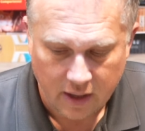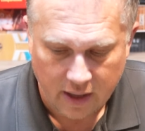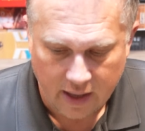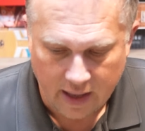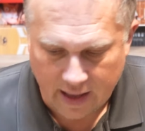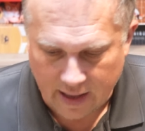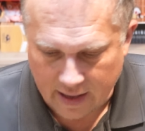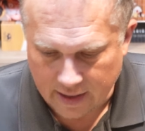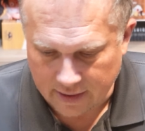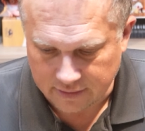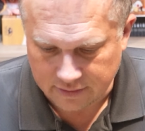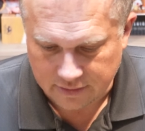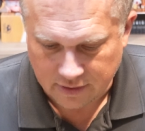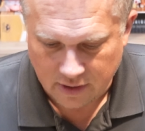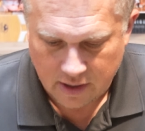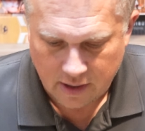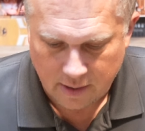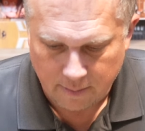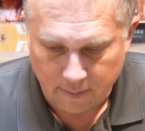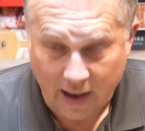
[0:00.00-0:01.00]
and
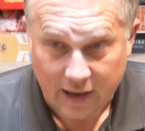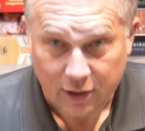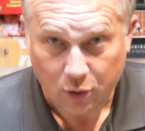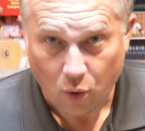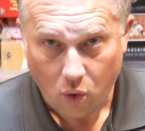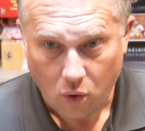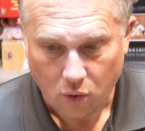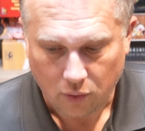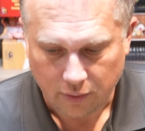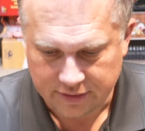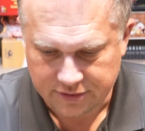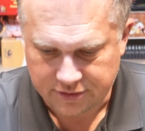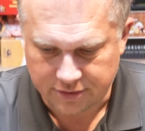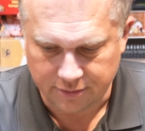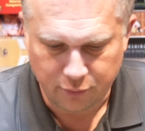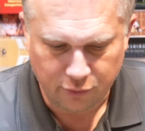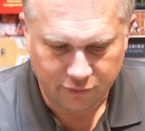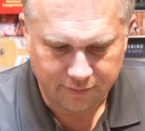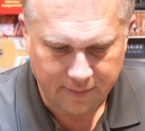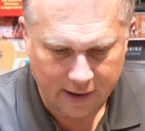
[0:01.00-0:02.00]
my goal is to
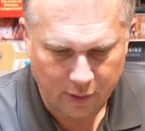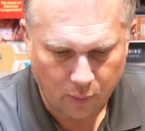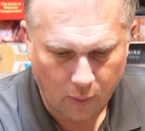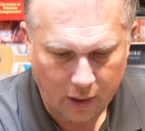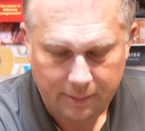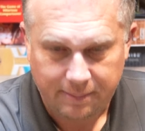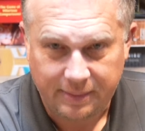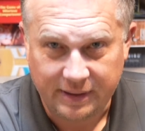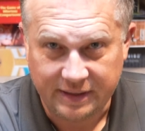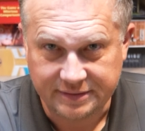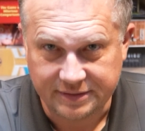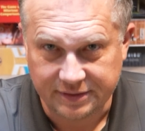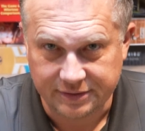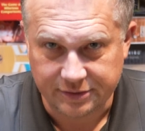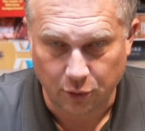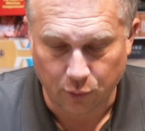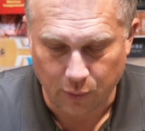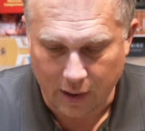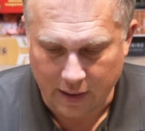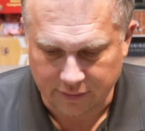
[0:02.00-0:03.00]
move my white pieces
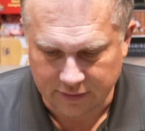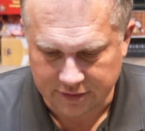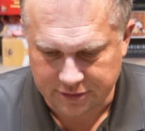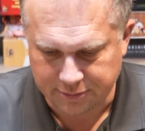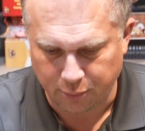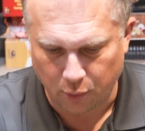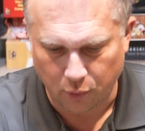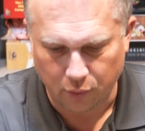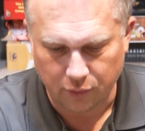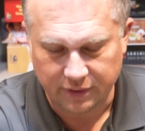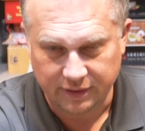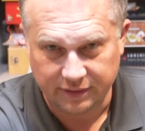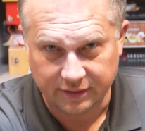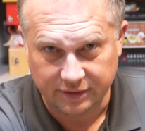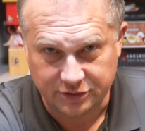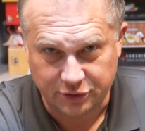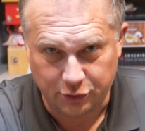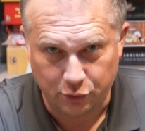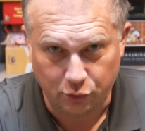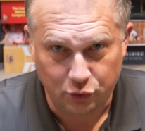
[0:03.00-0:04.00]
around this board in
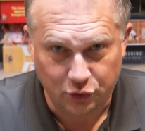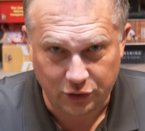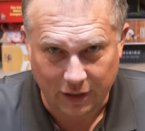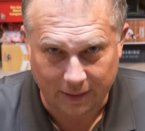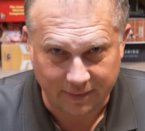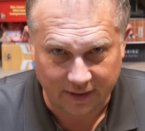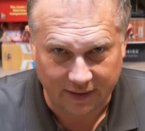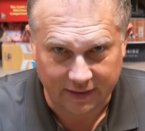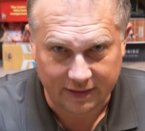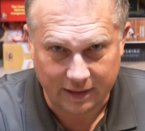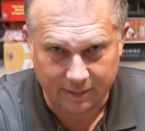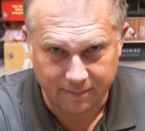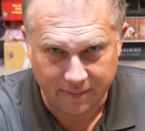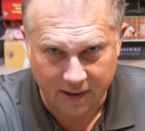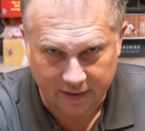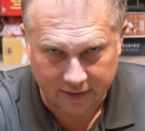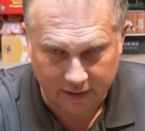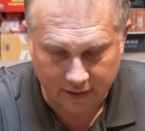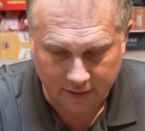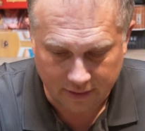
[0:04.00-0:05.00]
this U shape that I keep
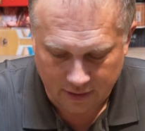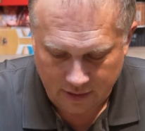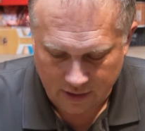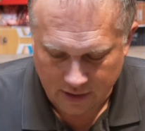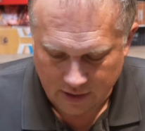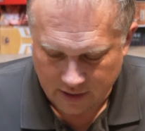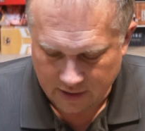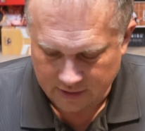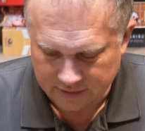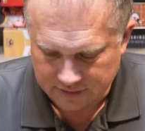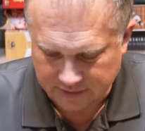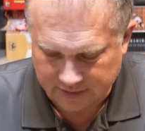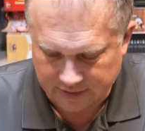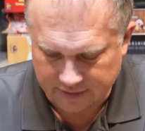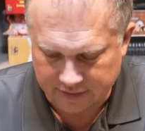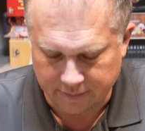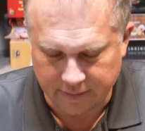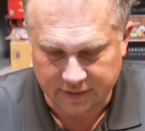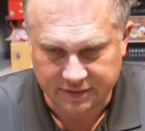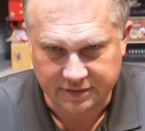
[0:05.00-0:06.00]
making to get
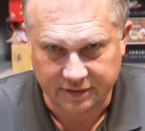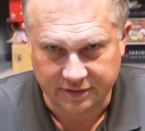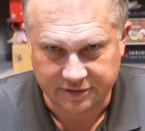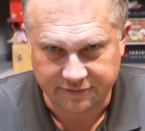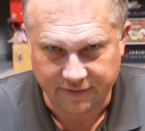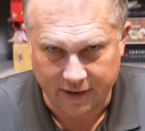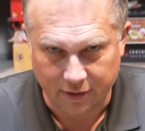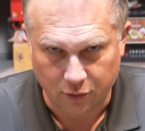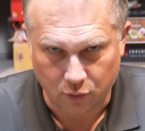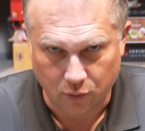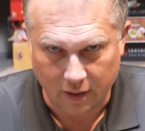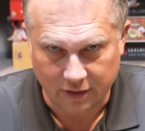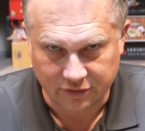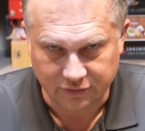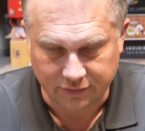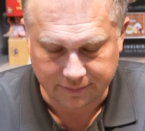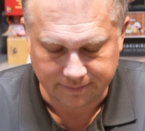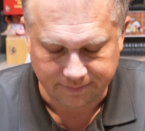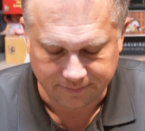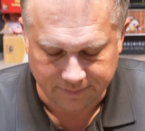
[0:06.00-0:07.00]
them into this final
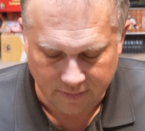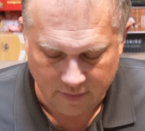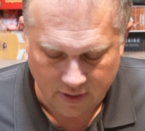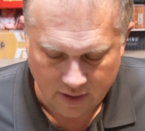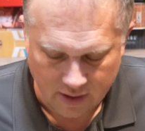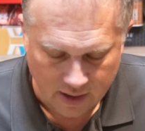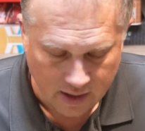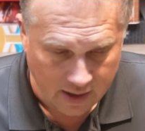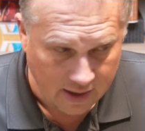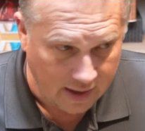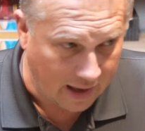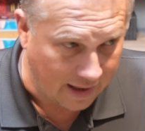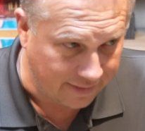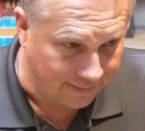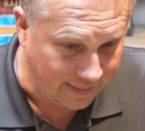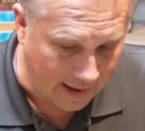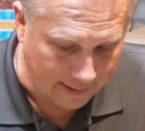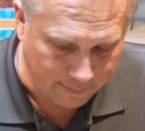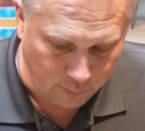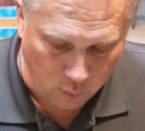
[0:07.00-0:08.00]
quadrant. At
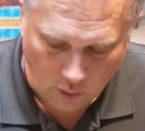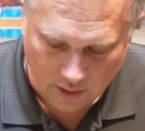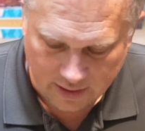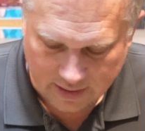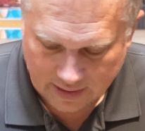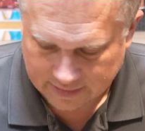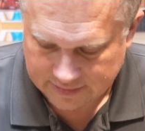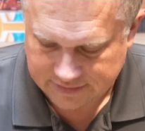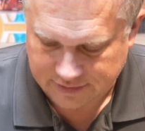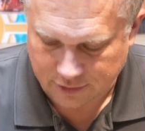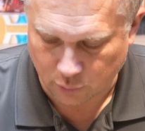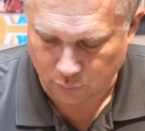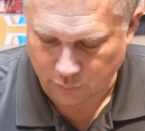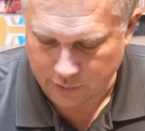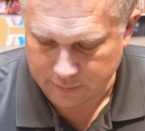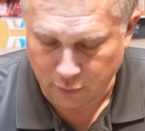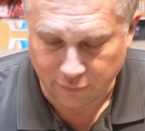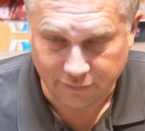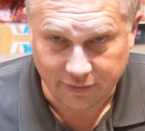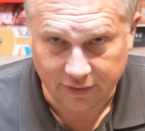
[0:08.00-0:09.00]
that point, I can start
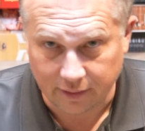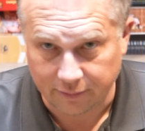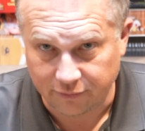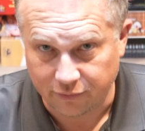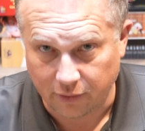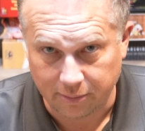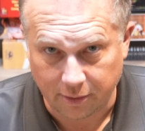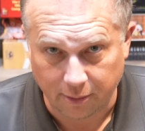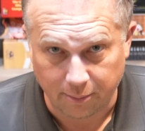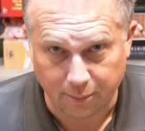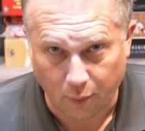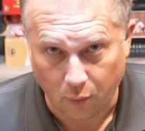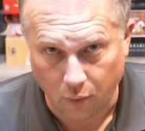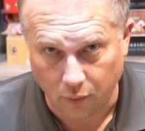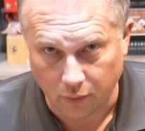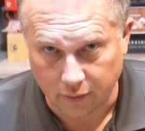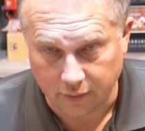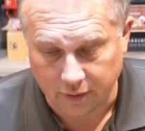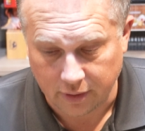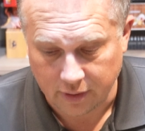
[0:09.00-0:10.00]
removing them from the
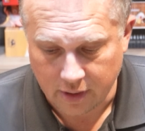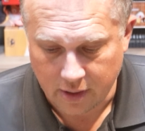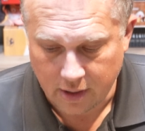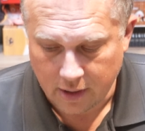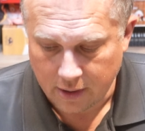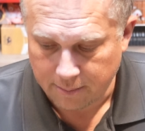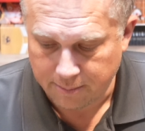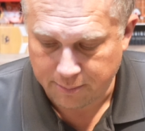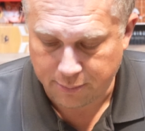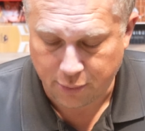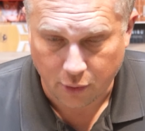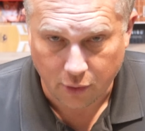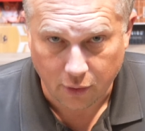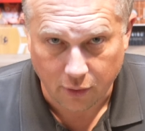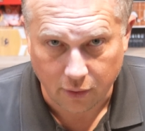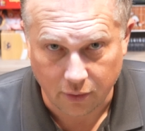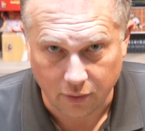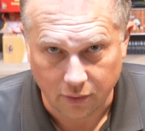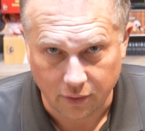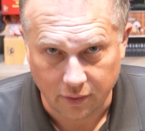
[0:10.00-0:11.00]
board
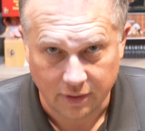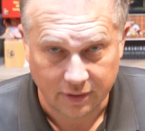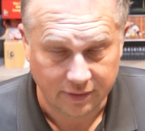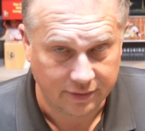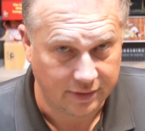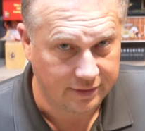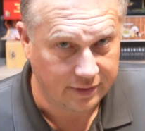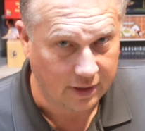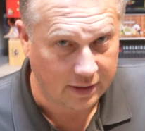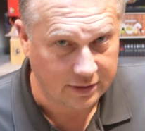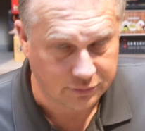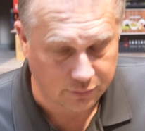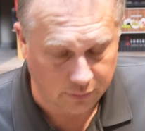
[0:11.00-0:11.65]
per the dice